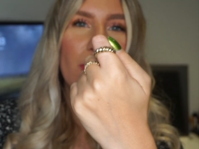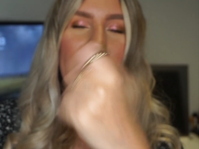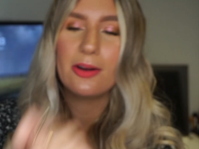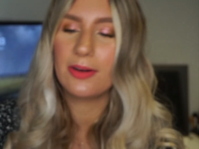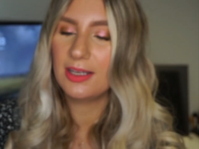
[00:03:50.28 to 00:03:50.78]

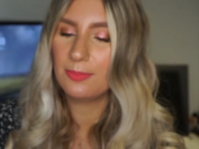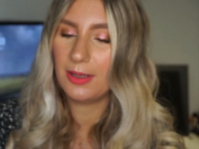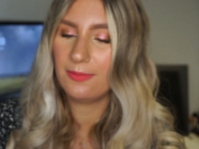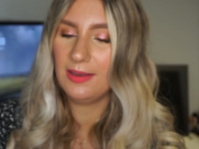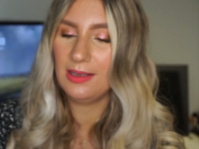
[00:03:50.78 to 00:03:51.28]
wear on it, but
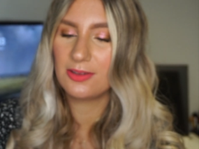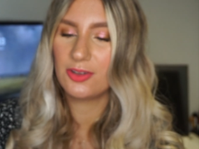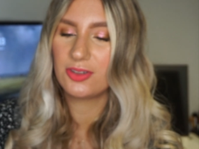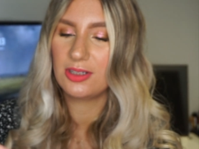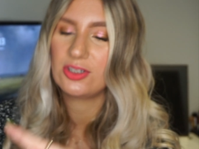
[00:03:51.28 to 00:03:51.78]
I think it's
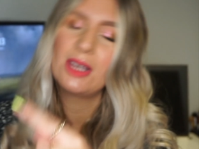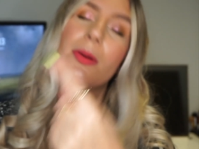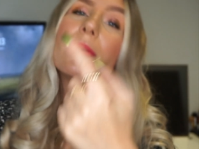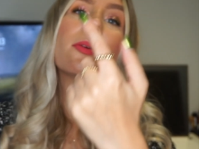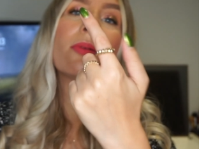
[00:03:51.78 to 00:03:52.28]
also the shape
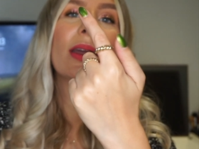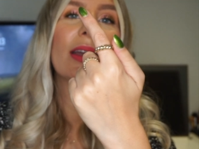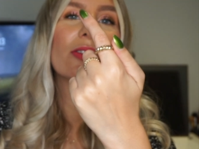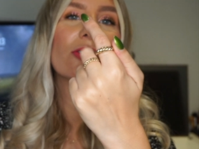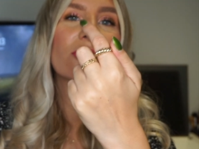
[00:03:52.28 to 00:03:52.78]
of the ring.
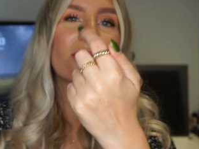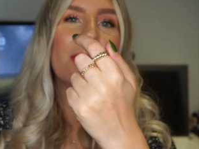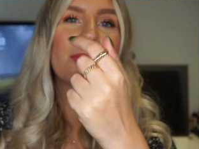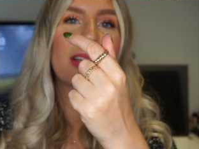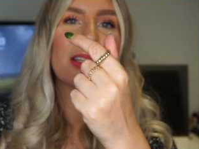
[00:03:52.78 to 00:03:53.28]
It just
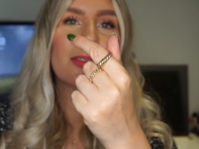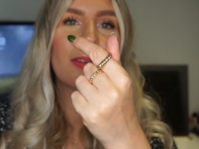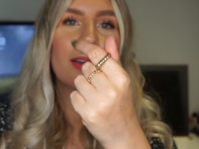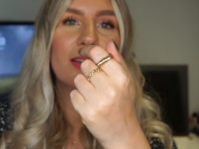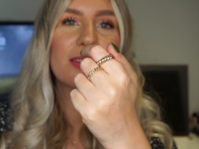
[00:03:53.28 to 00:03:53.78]
scrapes against
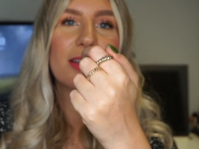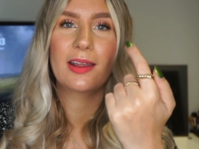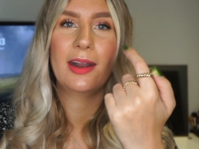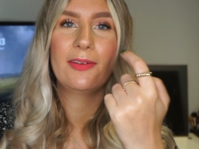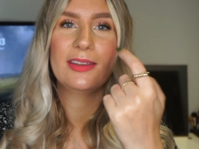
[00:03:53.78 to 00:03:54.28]
things.
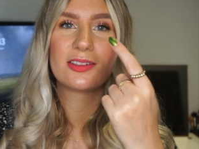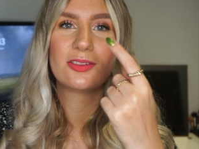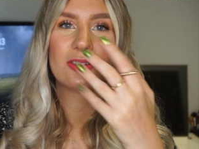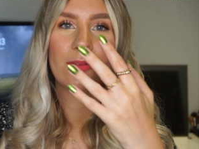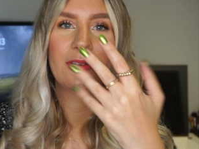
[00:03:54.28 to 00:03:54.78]
And I think that's
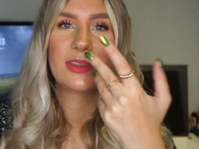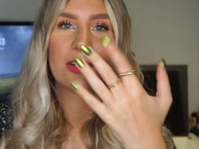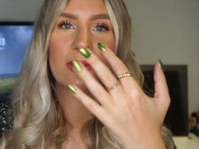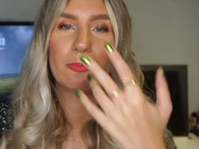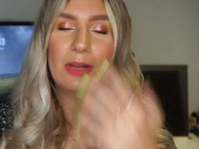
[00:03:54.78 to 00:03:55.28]
something
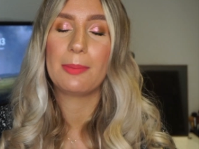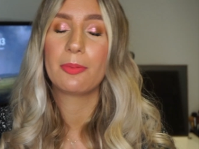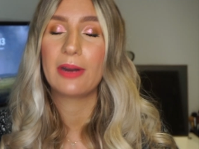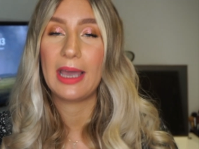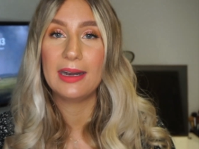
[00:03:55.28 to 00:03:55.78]
that will happen
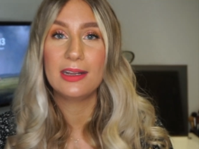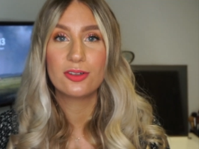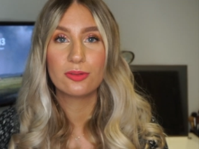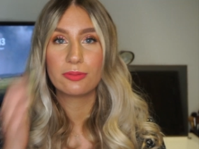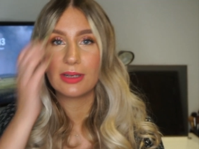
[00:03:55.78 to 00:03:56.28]
with any
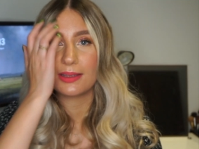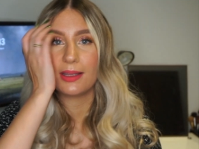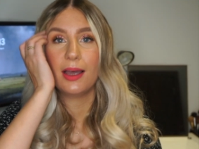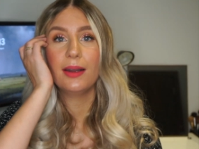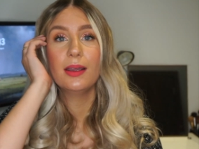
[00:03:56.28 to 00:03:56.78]
jewelry like
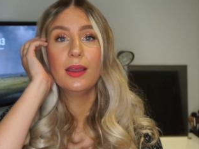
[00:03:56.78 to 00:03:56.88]
that.